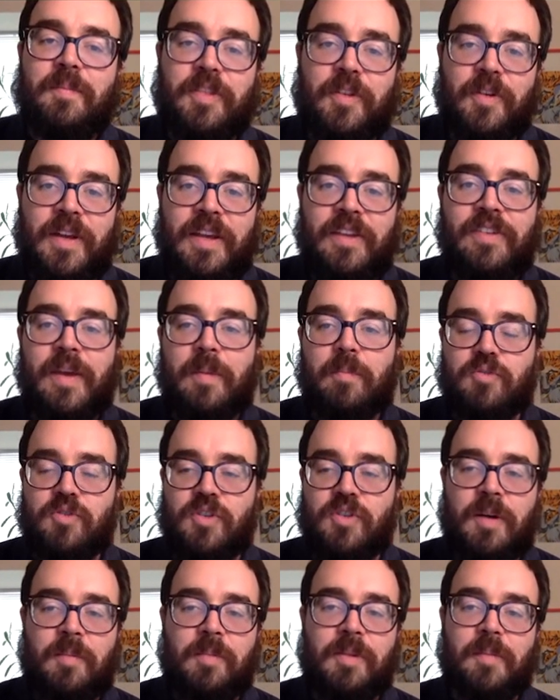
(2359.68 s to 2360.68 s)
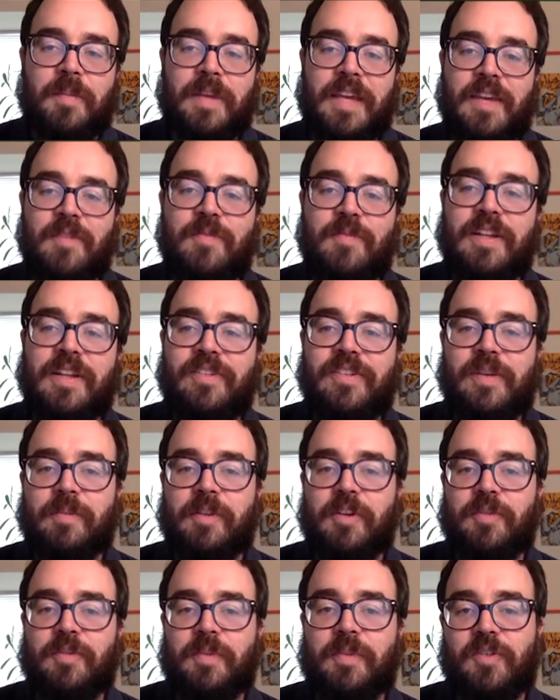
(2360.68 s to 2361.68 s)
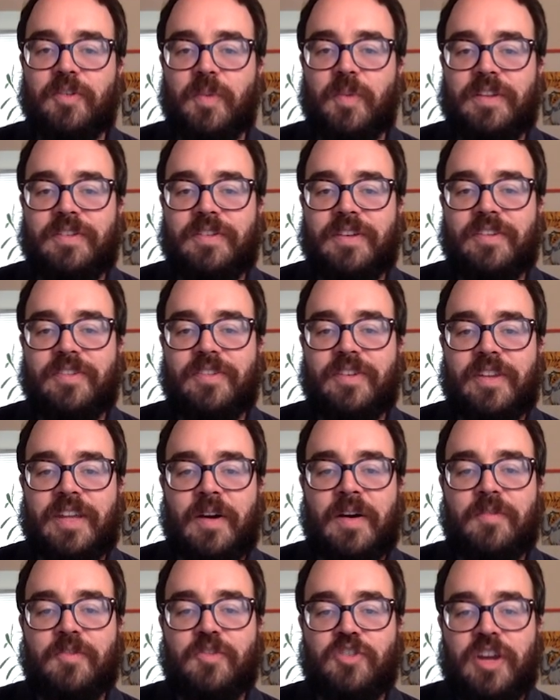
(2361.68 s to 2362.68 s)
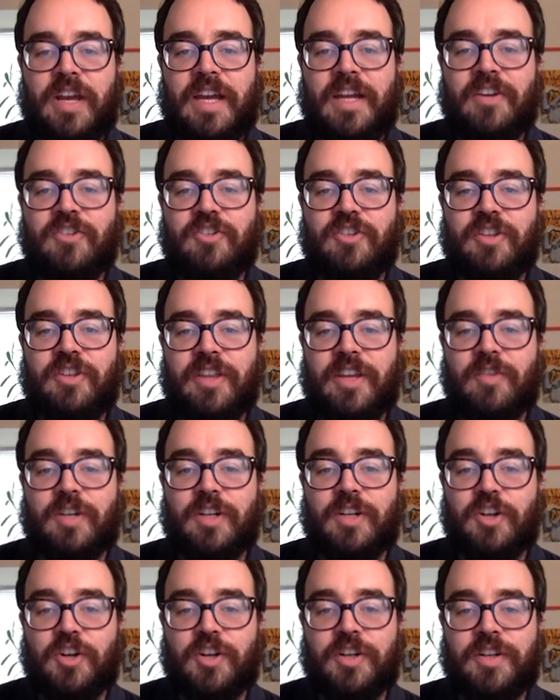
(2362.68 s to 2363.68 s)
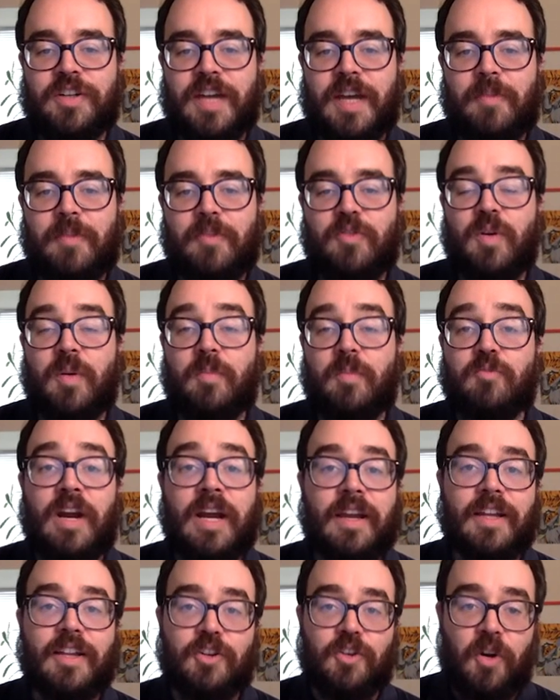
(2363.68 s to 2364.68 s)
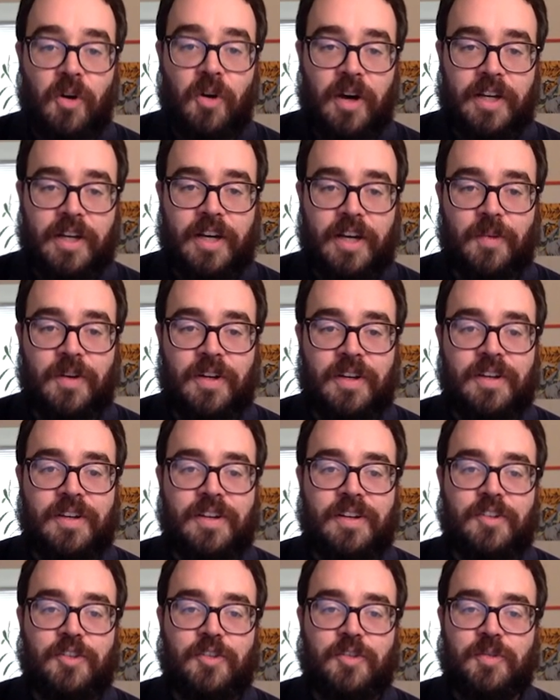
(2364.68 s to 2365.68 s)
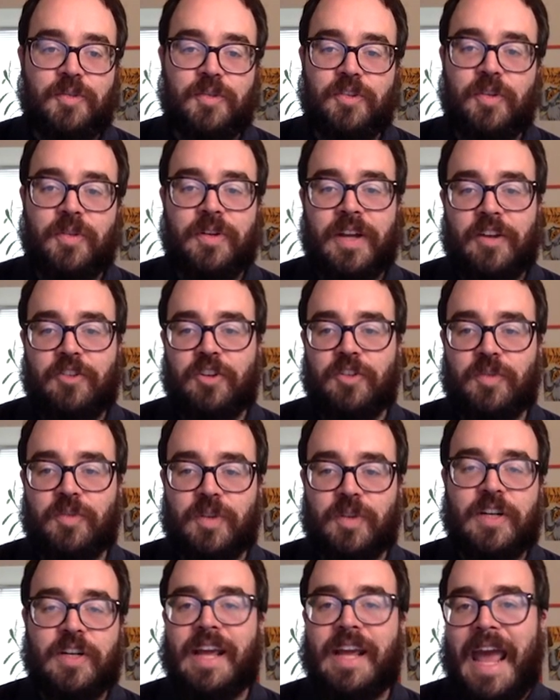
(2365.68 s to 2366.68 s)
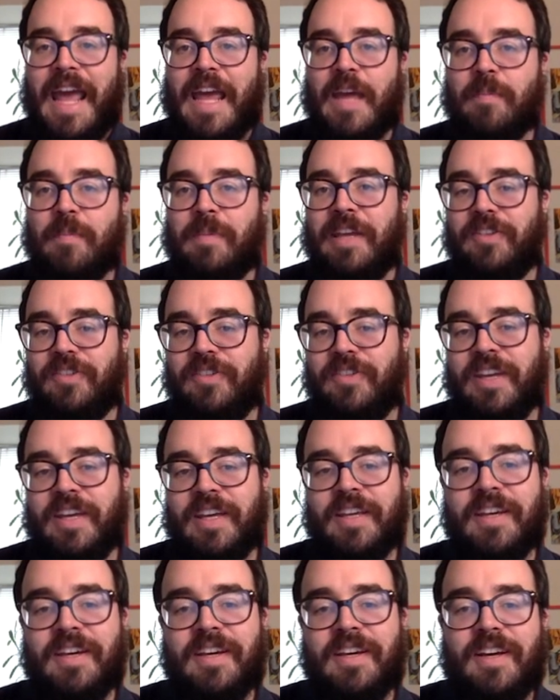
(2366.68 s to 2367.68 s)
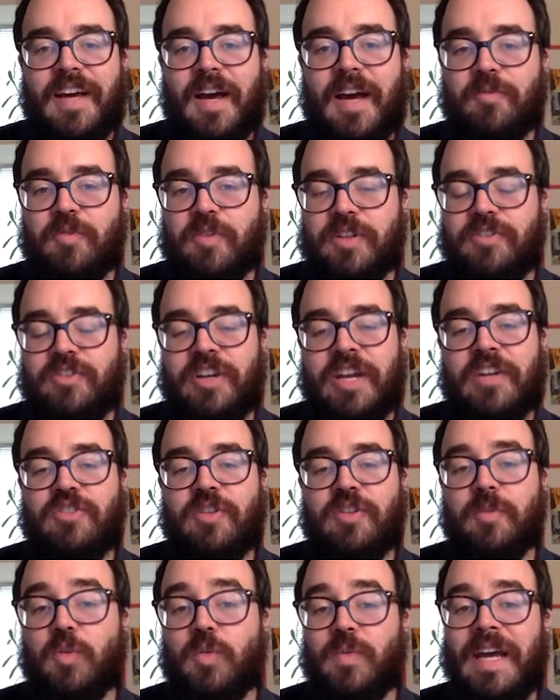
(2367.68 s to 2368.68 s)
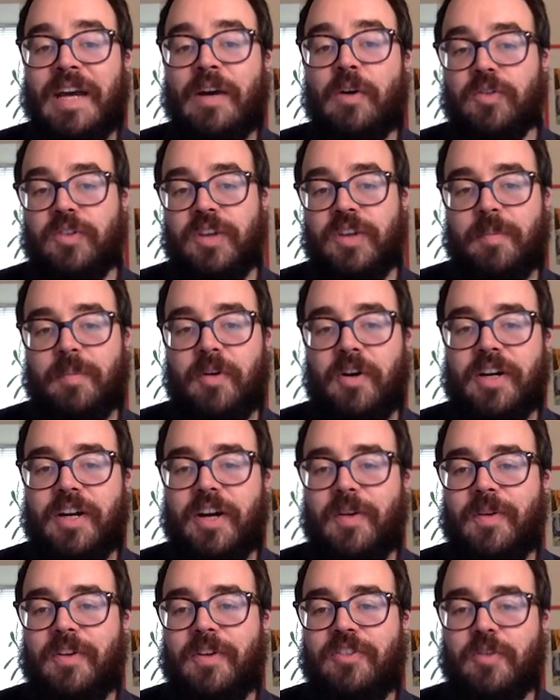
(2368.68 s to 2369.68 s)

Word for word: But there is a problem even in C++20. So now I've changed the return types from regular auto, so they're not just returning A, B, C. I've re- changed them to decltype auto.